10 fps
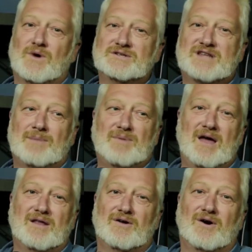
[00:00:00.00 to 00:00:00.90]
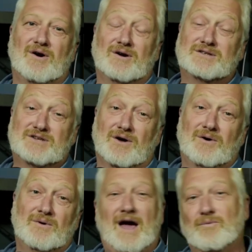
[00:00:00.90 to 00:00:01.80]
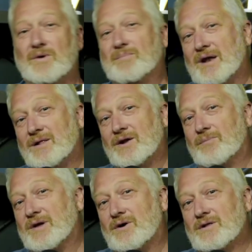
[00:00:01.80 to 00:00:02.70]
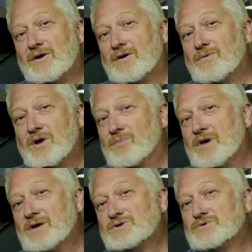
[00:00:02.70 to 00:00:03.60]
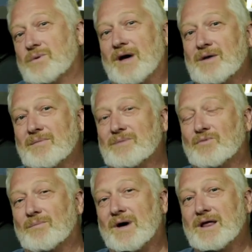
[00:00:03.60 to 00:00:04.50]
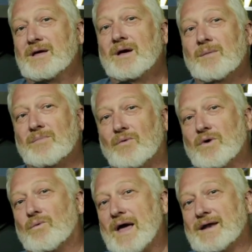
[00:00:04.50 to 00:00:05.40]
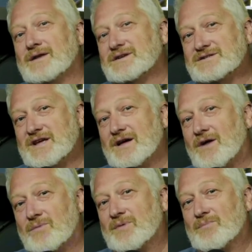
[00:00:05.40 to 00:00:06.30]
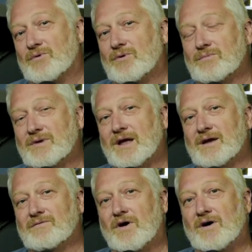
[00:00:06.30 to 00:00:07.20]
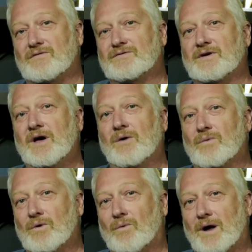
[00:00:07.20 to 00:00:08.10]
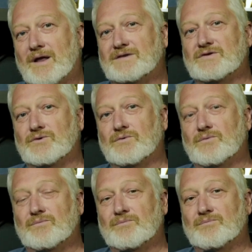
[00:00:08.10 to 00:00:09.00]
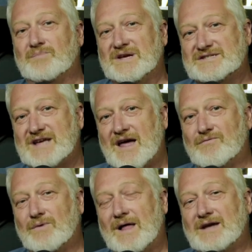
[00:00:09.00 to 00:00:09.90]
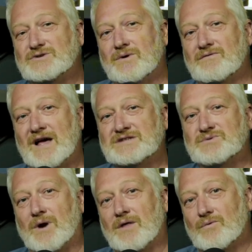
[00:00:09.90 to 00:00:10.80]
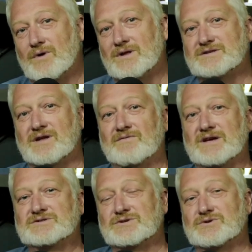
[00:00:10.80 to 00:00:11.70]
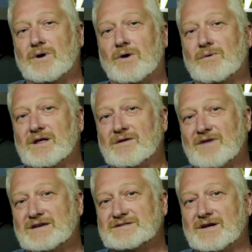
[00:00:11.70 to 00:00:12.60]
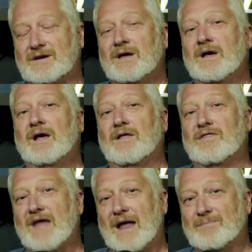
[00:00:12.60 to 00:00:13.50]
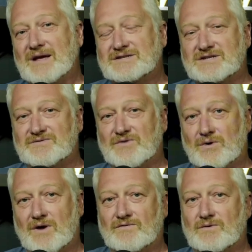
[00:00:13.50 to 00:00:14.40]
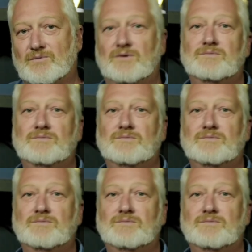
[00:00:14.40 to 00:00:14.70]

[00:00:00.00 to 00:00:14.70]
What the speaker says: one step ahead of the herd. So had we been a little bit earlier in Rio Piedras, we might have made more money, but we waited to see other people get involved. We wanted to be safe. We like to invest where other real estate investors are already investing. That makes us feel comfortable.